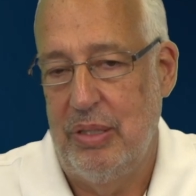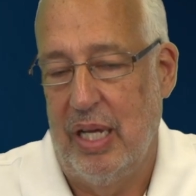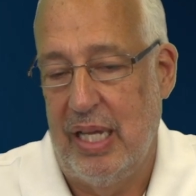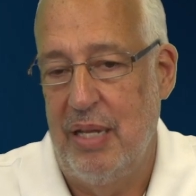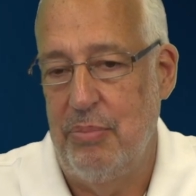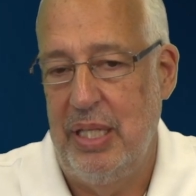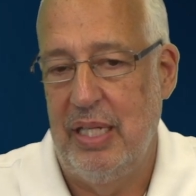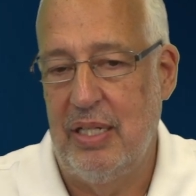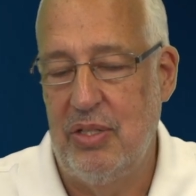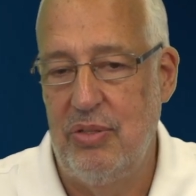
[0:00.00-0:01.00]
again,
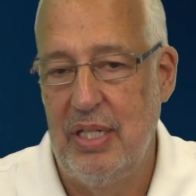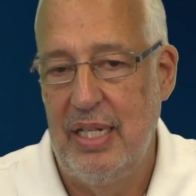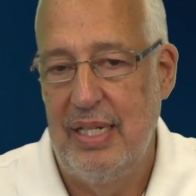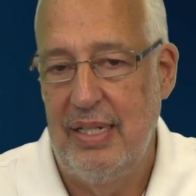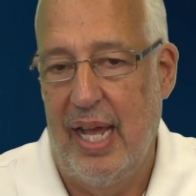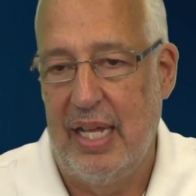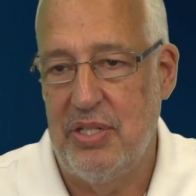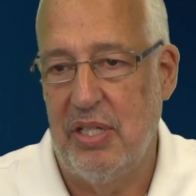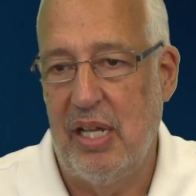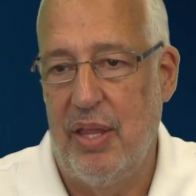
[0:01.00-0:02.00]
being, I guess,
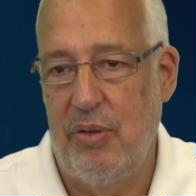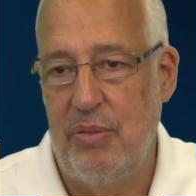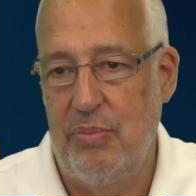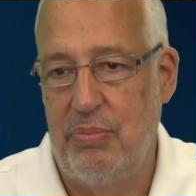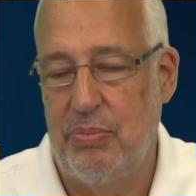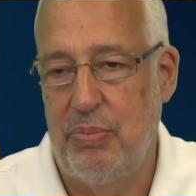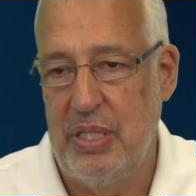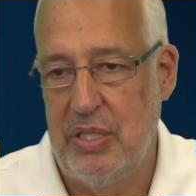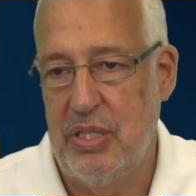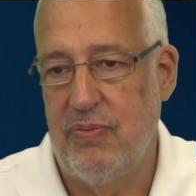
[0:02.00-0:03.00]
together in
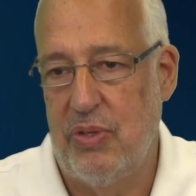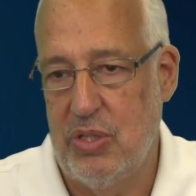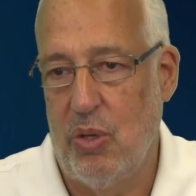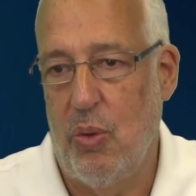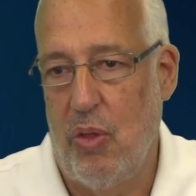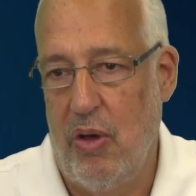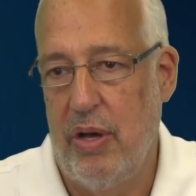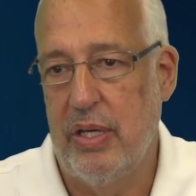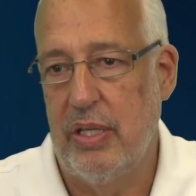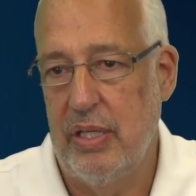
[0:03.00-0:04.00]
business for so
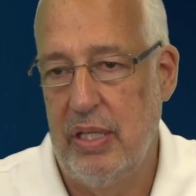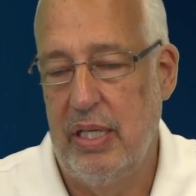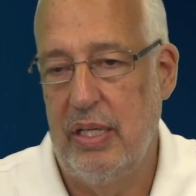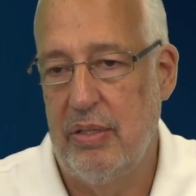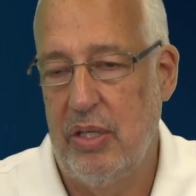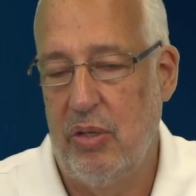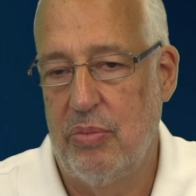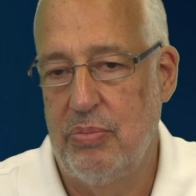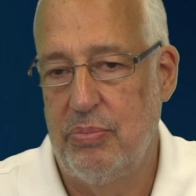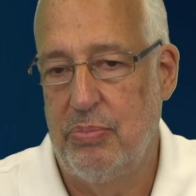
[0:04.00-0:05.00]
long,
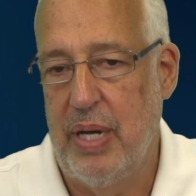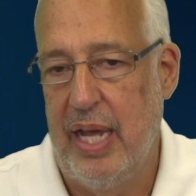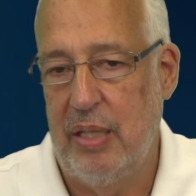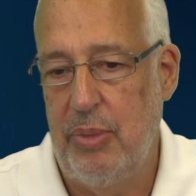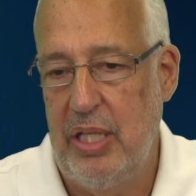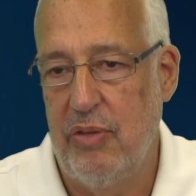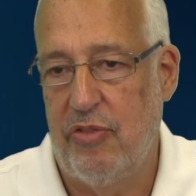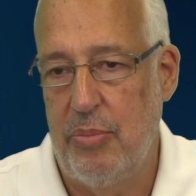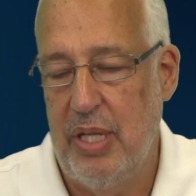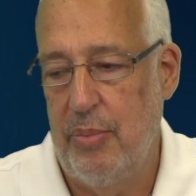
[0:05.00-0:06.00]
buying media
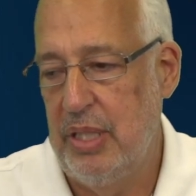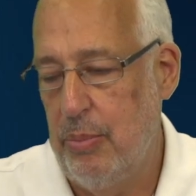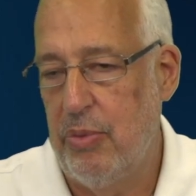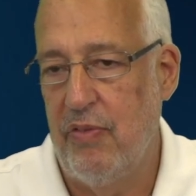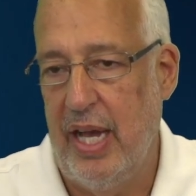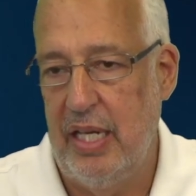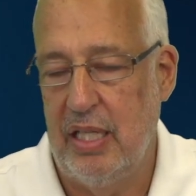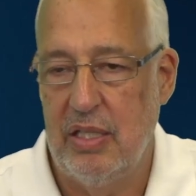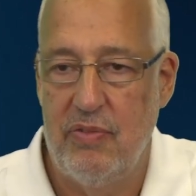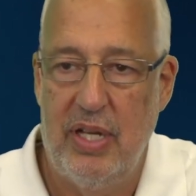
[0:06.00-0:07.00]
from them and then providing
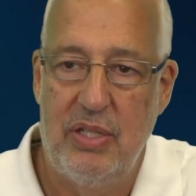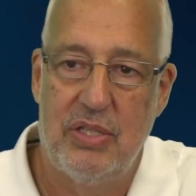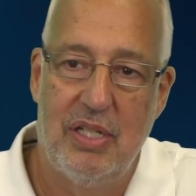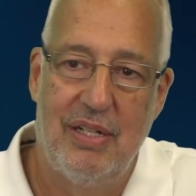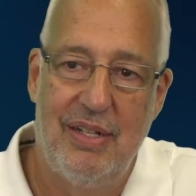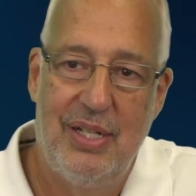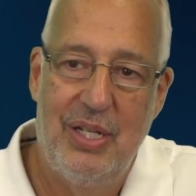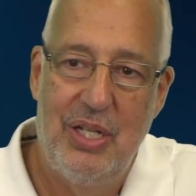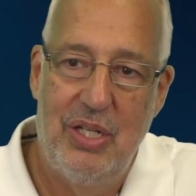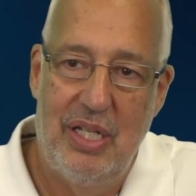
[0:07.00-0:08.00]
events.
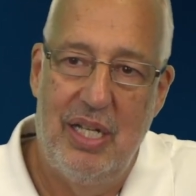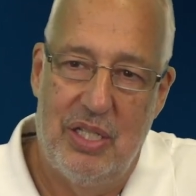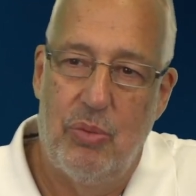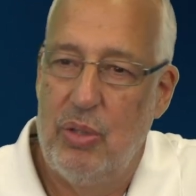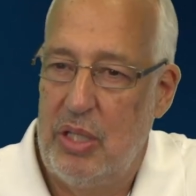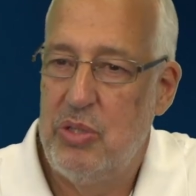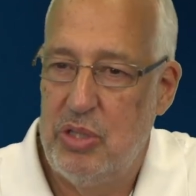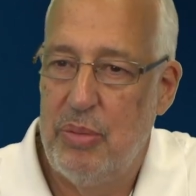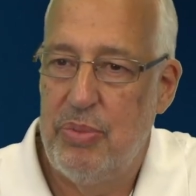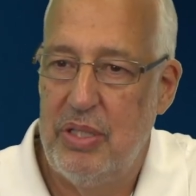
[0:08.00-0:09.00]
It is a
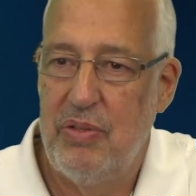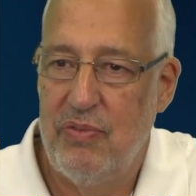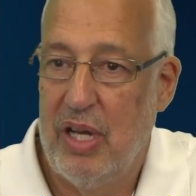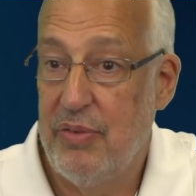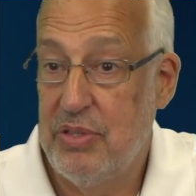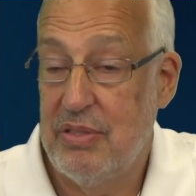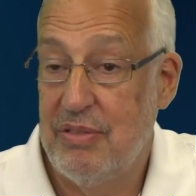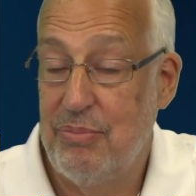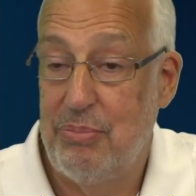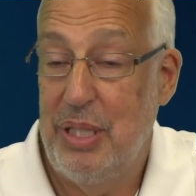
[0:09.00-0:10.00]
relationship that involves
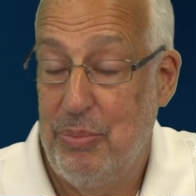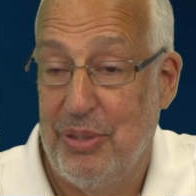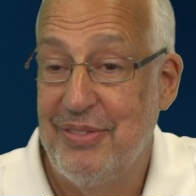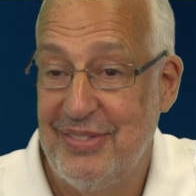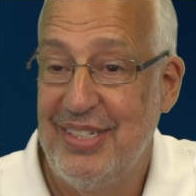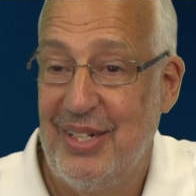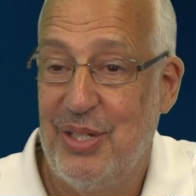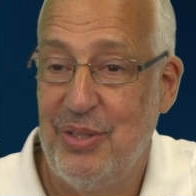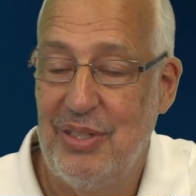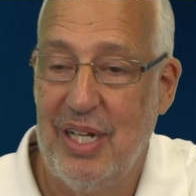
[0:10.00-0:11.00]
people,
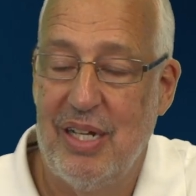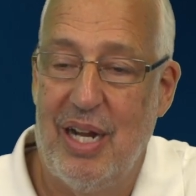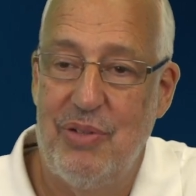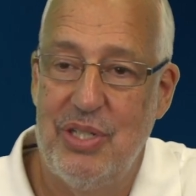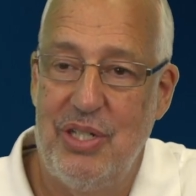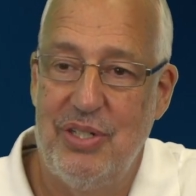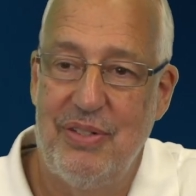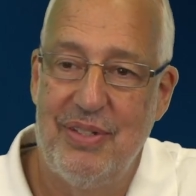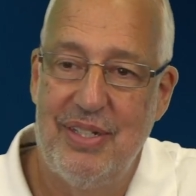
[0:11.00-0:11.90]
and conversation.